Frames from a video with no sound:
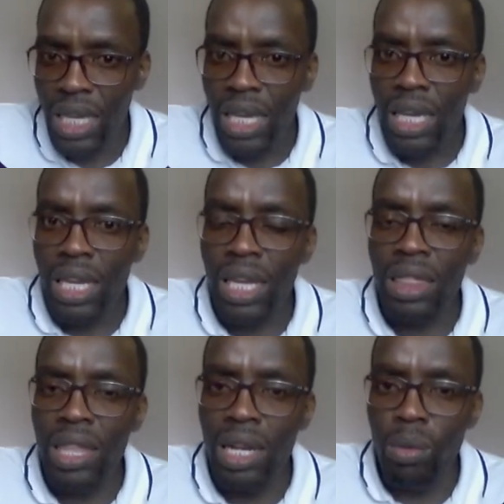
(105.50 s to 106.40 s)
And
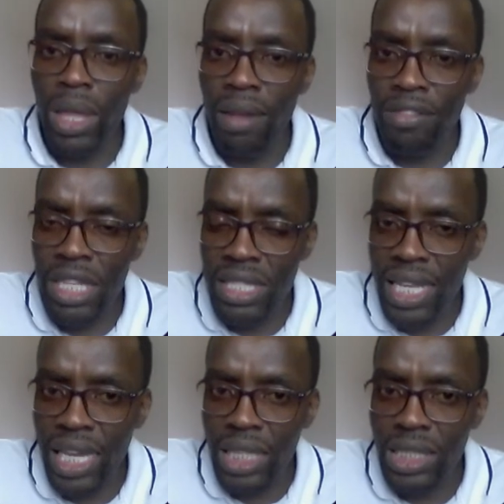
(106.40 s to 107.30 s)
then we have the
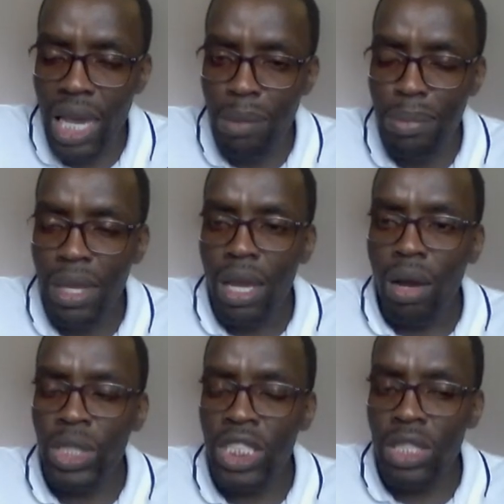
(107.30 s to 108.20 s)
second type,
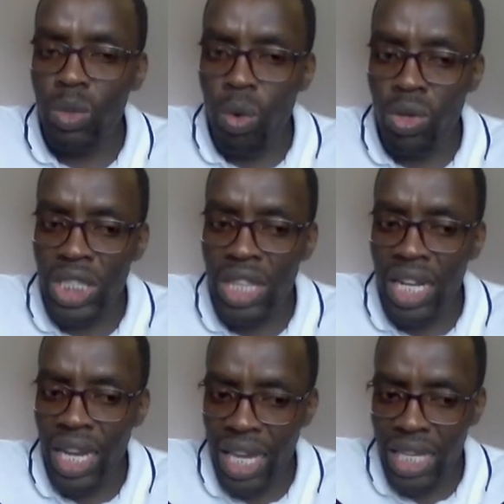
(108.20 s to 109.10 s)
which is called the
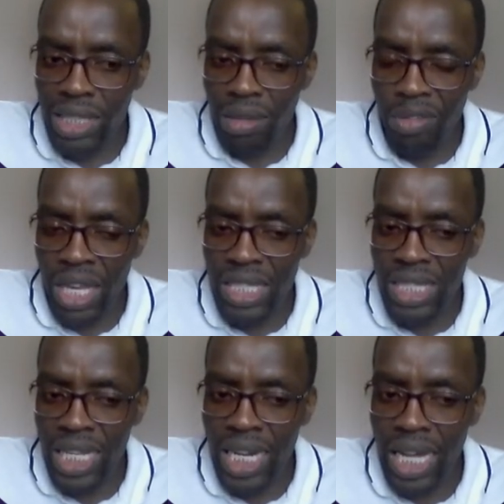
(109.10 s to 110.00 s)
negative
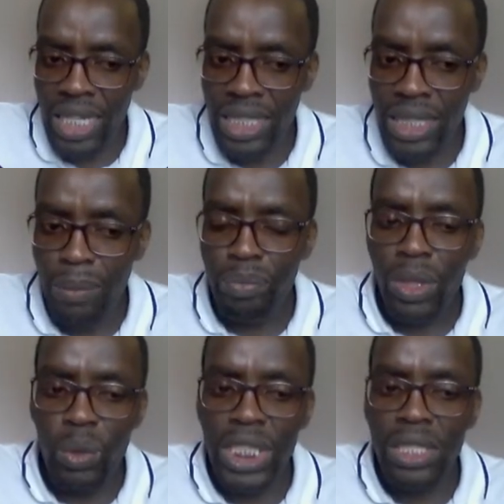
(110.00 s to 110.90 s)
externality,
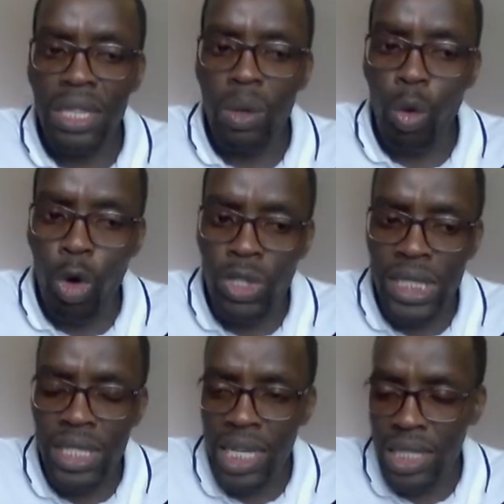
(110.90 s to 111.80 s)
which is the
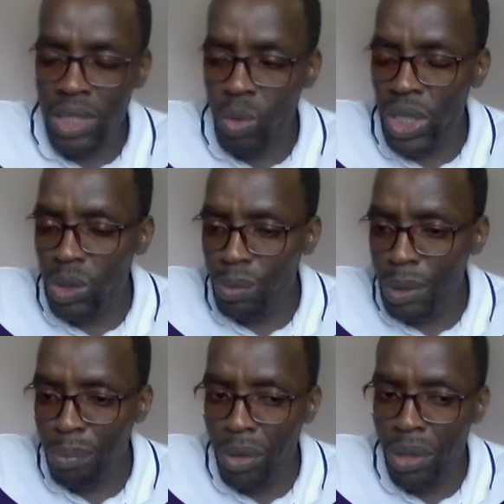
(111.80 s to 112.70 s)
cost that is going to be
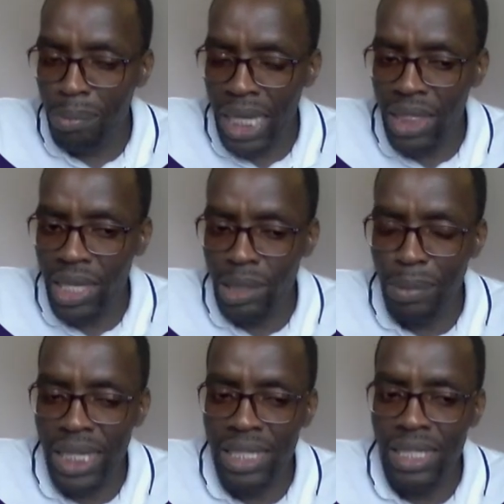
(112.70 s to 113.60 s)
borne by third
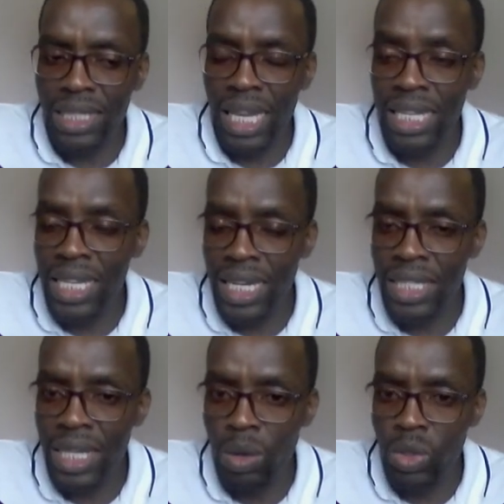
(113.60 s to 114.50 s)
parties as a
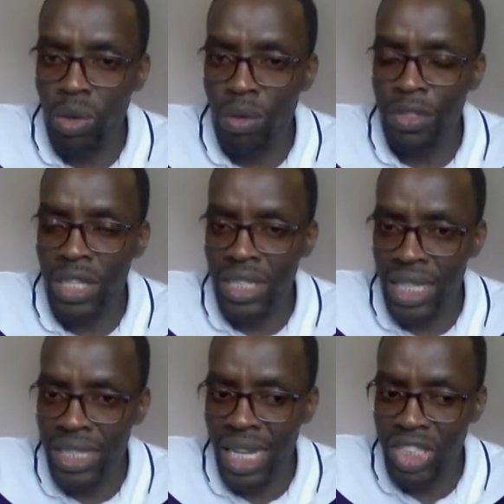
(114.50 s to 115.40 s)
result of the
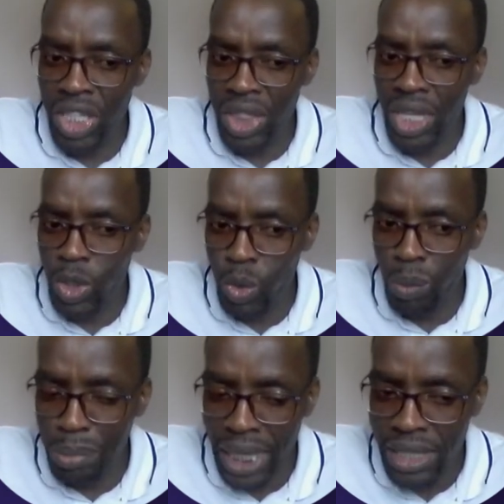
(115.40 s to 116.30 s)
transaction that took place.